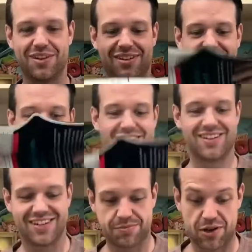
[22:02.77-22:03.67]
will,
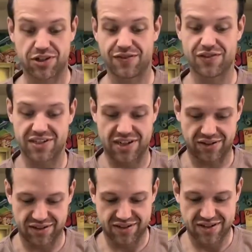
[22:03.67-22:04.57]
especially for
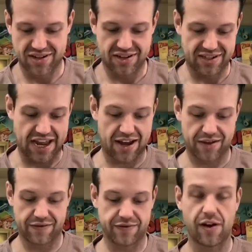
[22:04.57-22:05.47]
Zelda. To
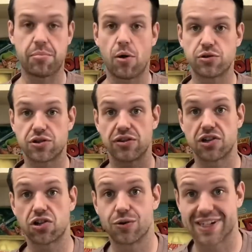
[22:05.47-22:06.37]
have a poster that
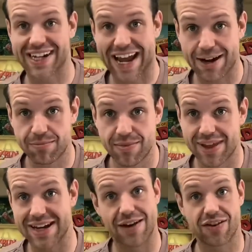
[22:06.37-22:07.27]
shows a game
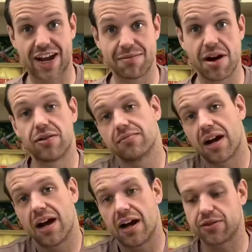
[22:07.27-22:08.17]
that never came out,
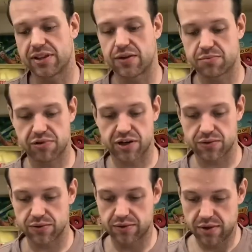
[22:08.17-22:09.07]
I thought that was pretty
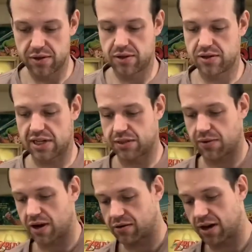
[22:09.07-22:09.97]
cool. So that's
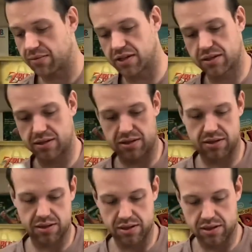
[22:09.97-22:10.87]
why I grabbed this.
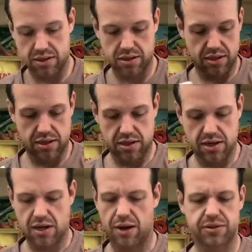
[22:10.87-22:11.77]

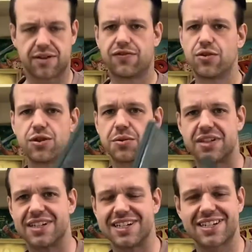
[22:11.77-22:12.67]
I was confused with the
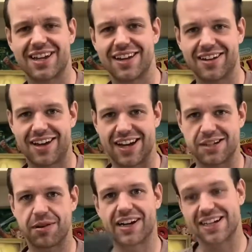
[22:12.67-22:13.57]
disc case,
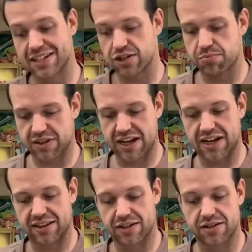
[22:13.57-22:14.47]
but I guess he just put that
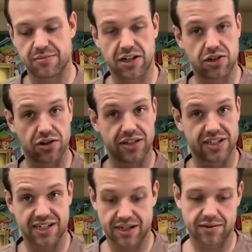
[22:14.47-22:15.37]
in there to make sure it
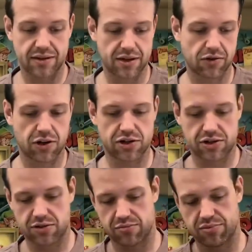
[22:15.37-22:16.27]
doesn't get crushed
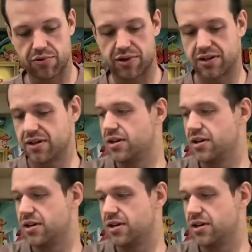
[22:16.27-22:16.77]
or broken,